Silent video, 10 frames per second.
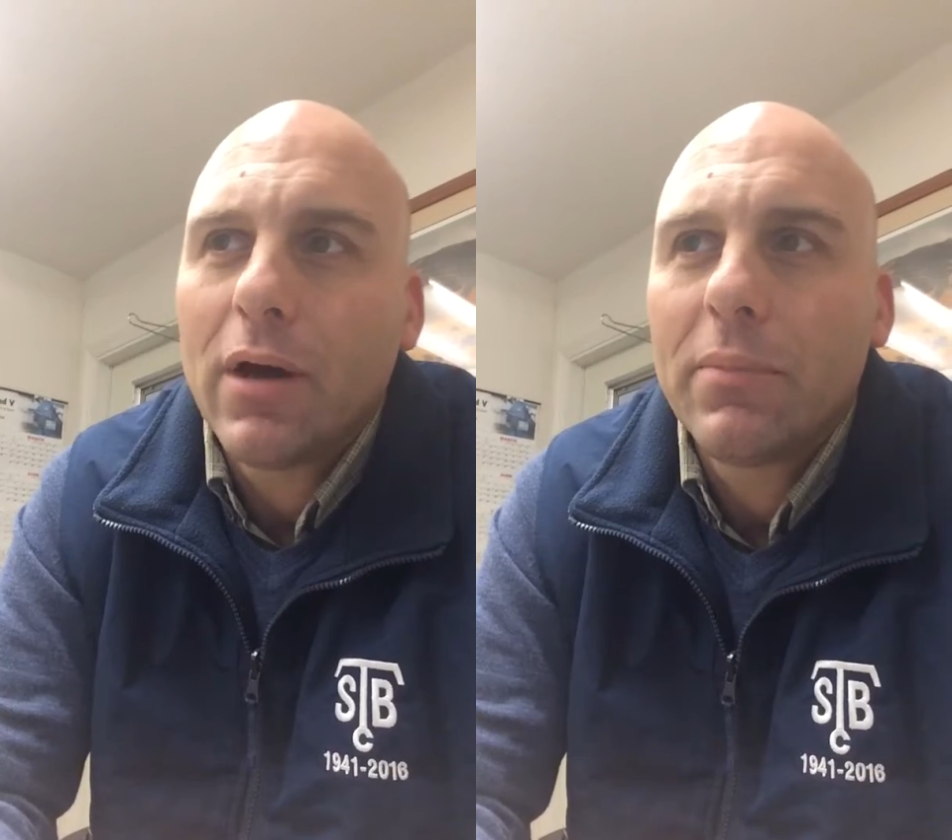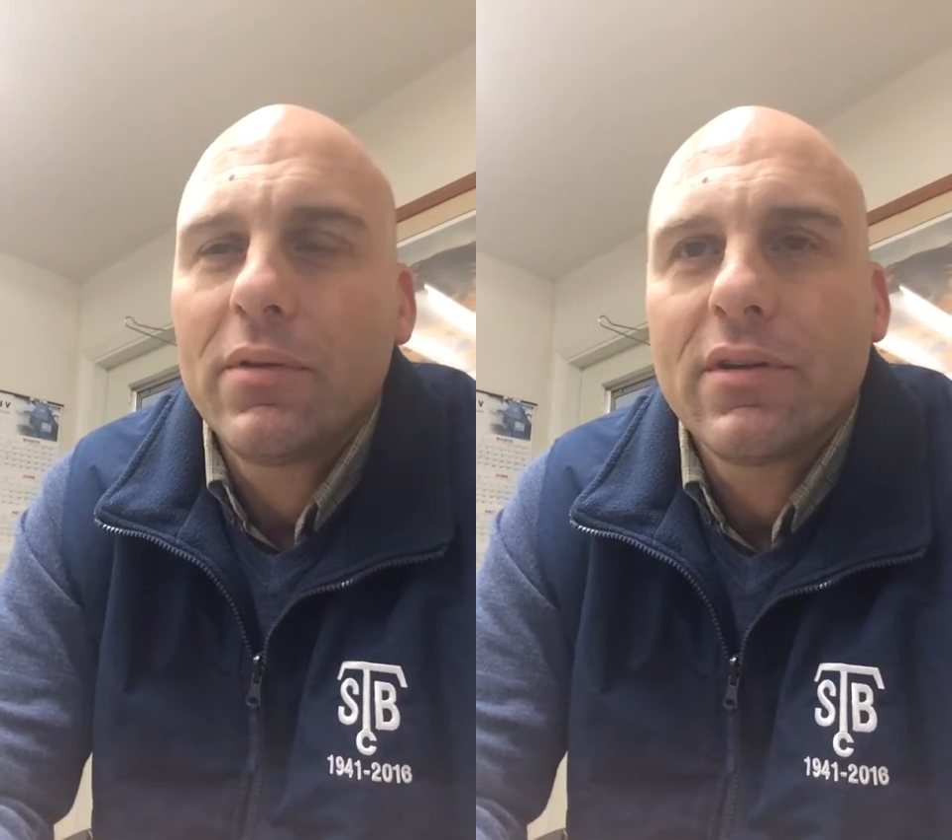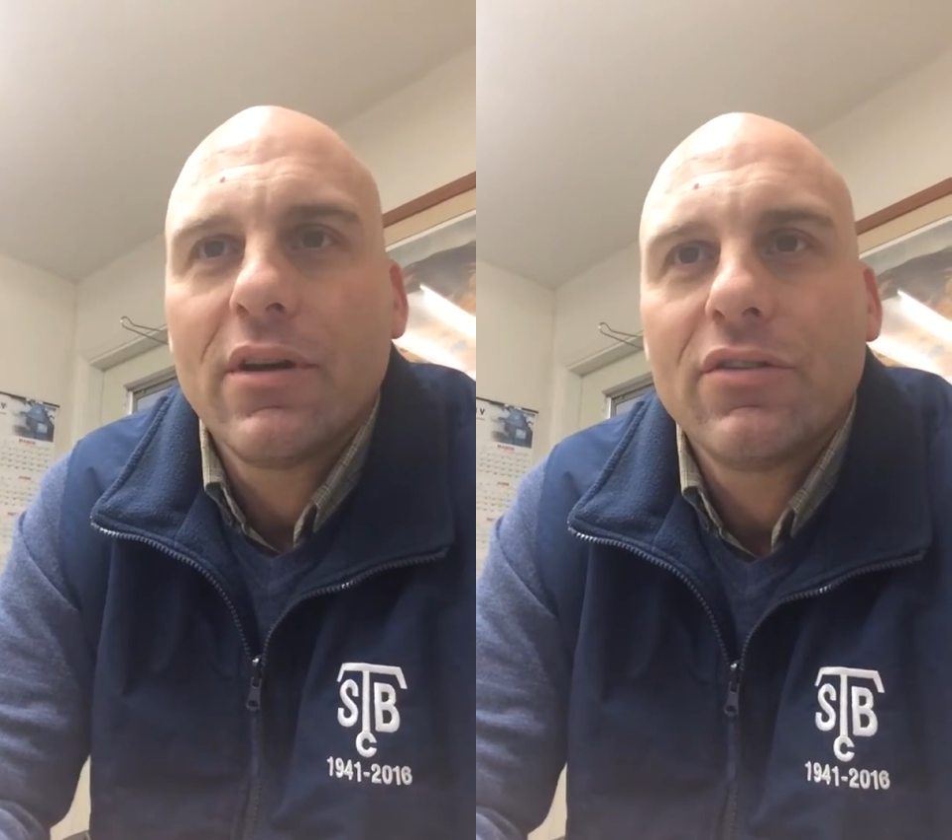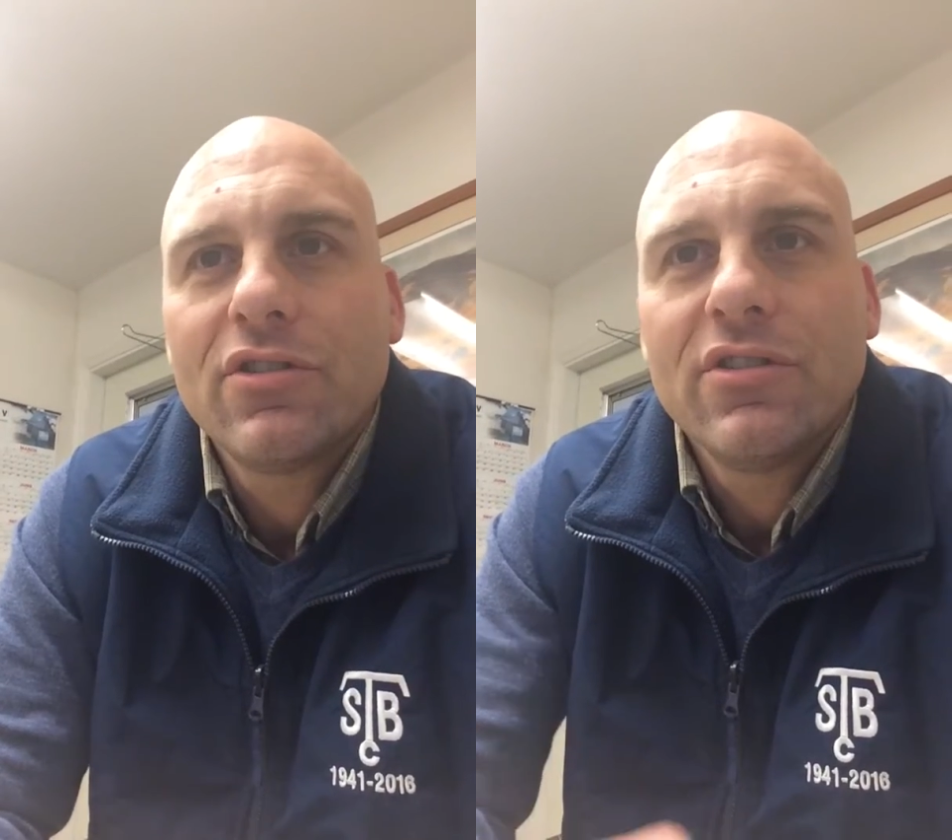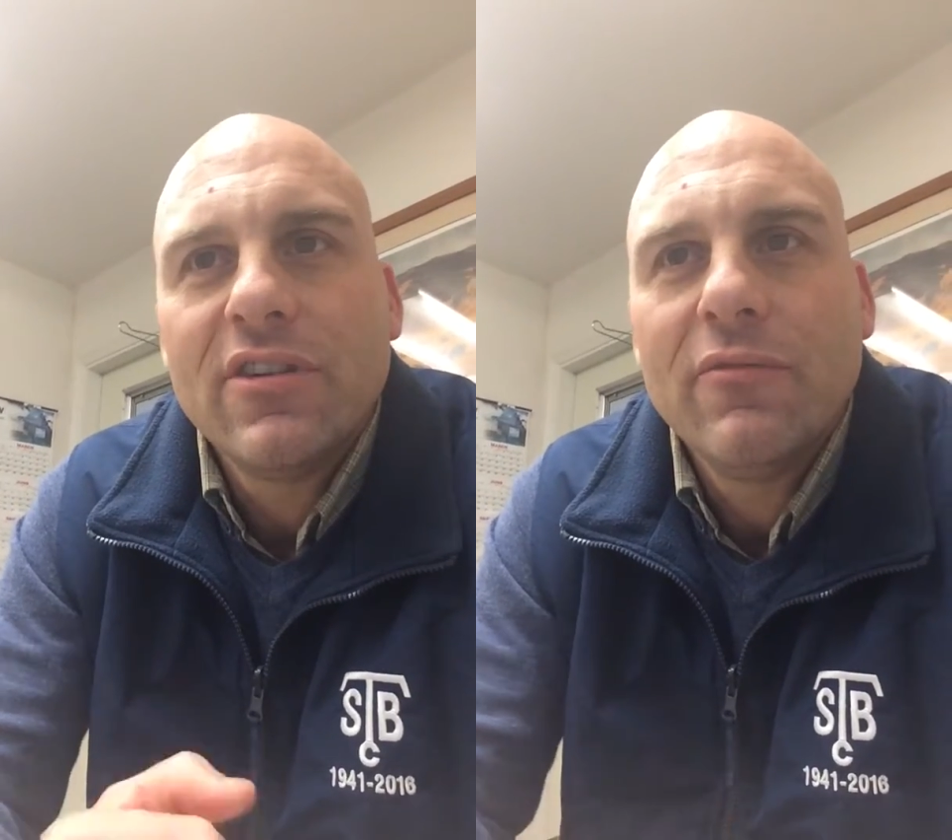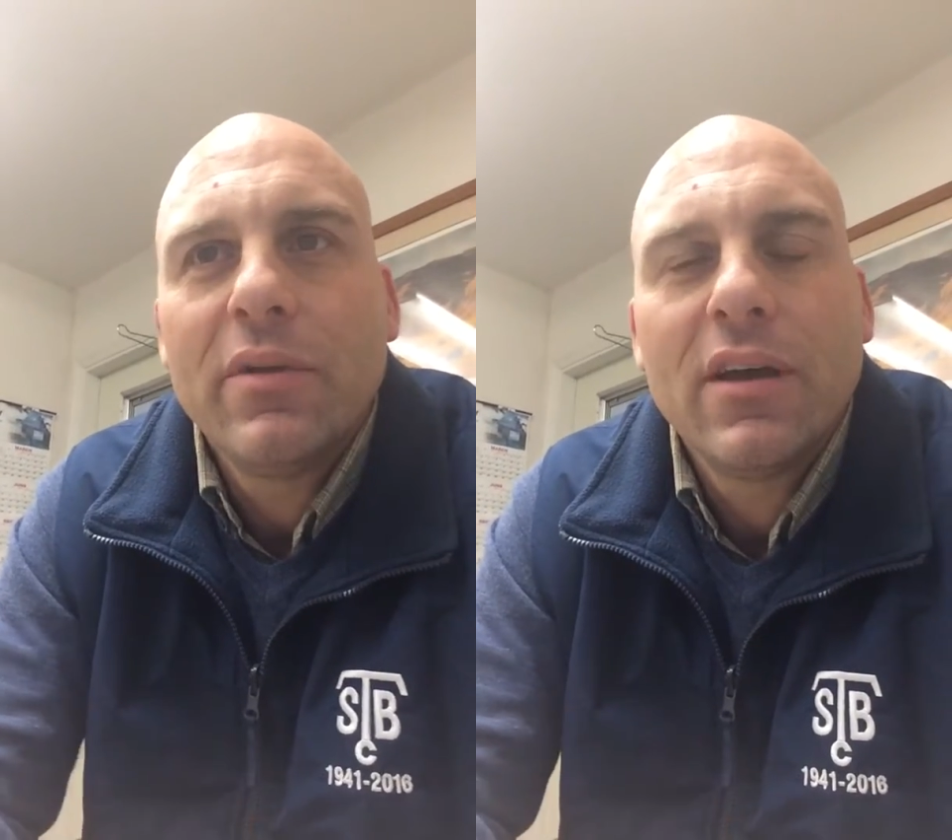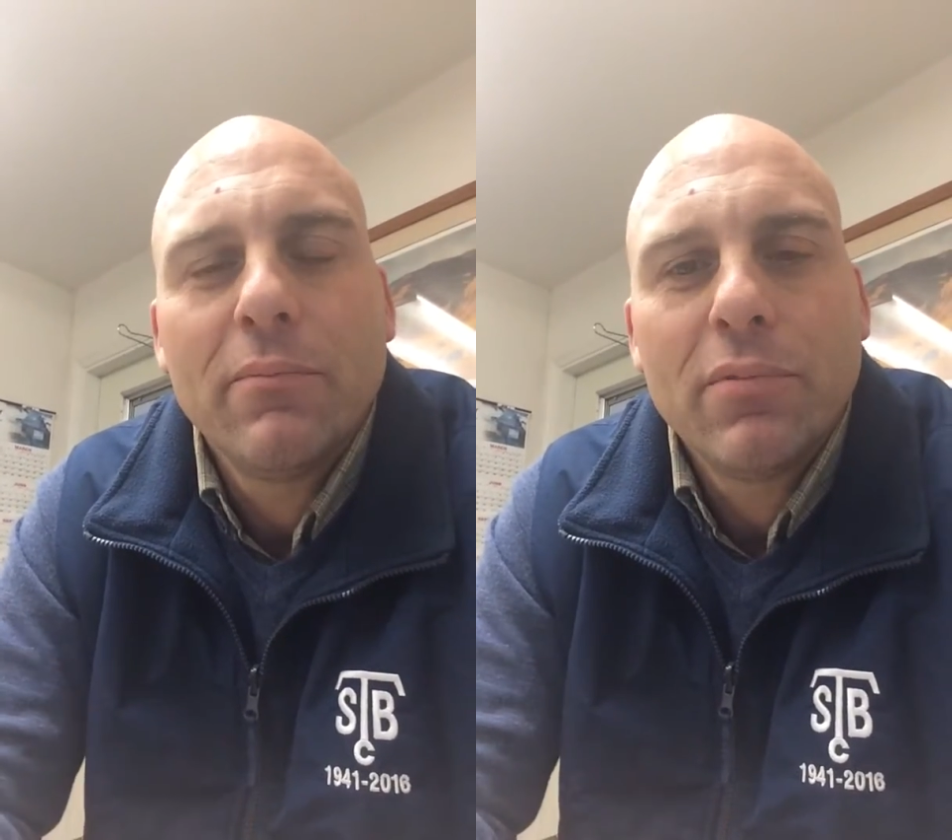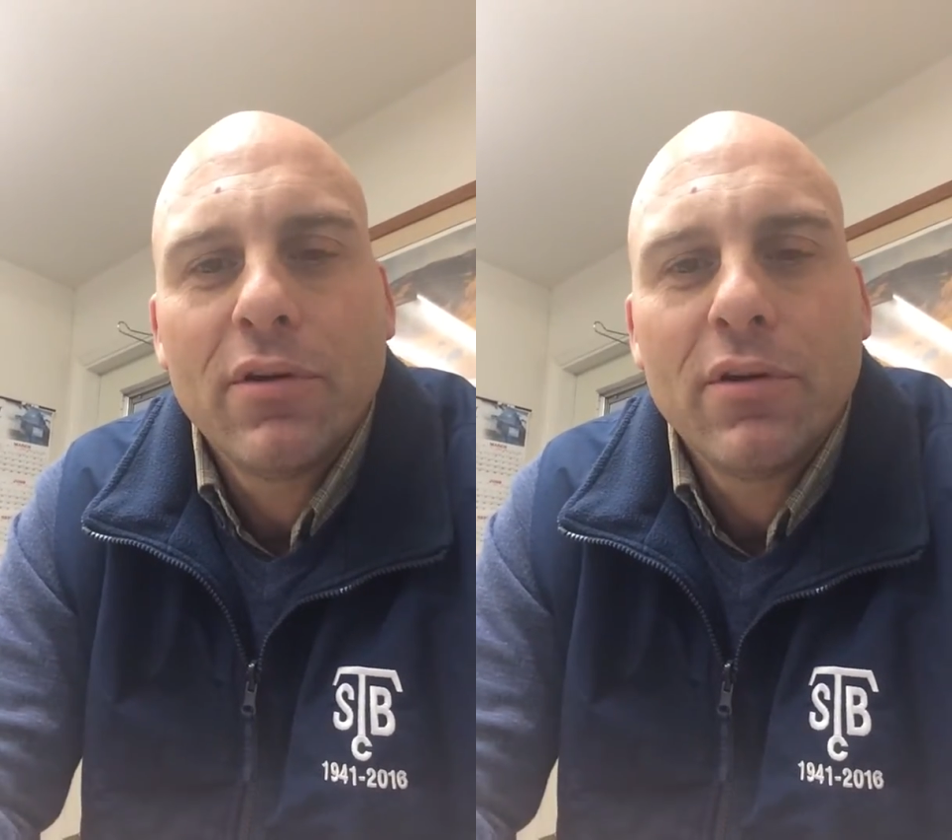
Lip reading: popular culture has even become